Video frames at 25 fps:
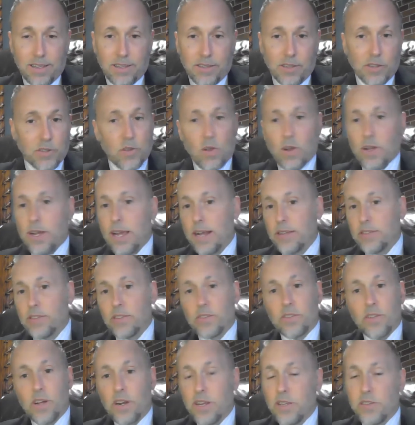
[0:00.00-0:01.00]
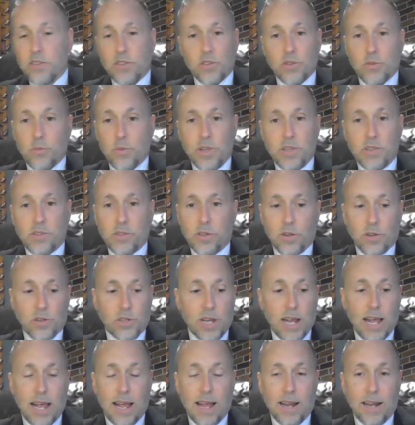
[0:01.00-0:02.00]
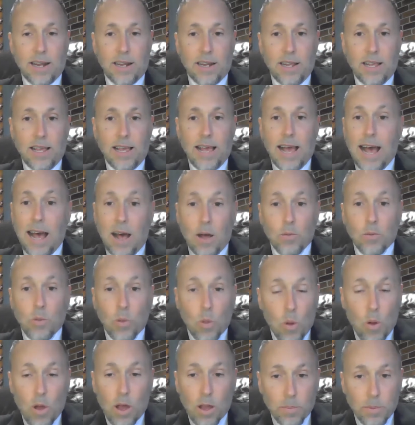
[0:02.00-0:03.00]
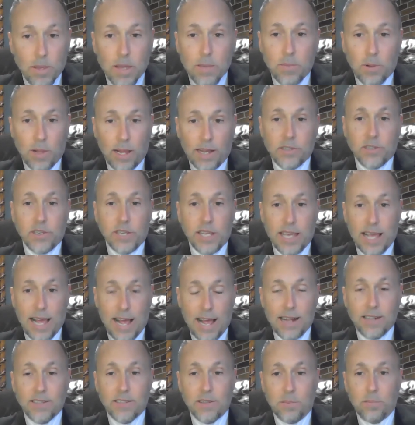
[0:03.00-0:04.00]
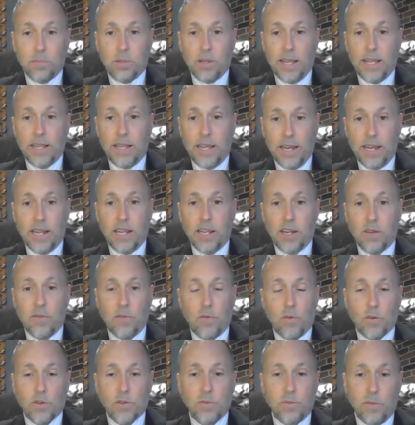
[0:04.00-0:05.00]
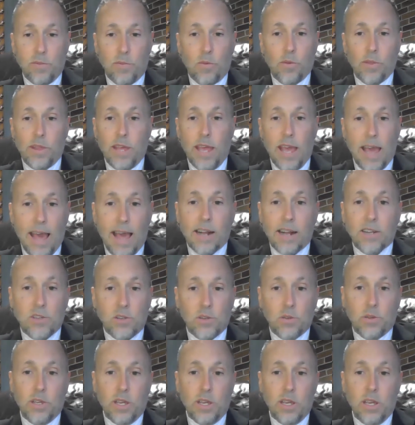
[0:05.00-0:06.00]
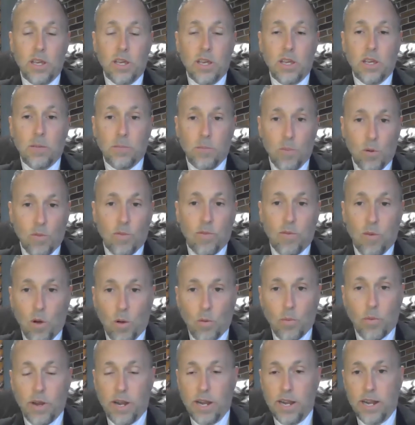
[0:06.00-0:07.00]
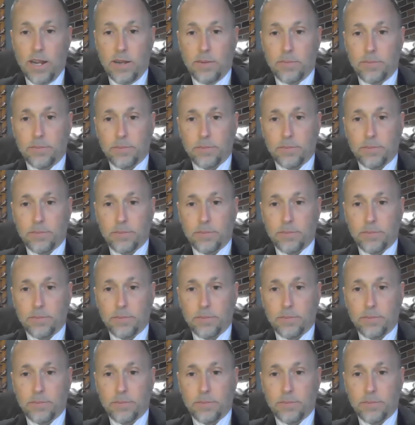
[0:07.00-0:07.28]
There's all kinds of studies, there's research on how long people actually contemplate getting a divorce before they actually move forward in it.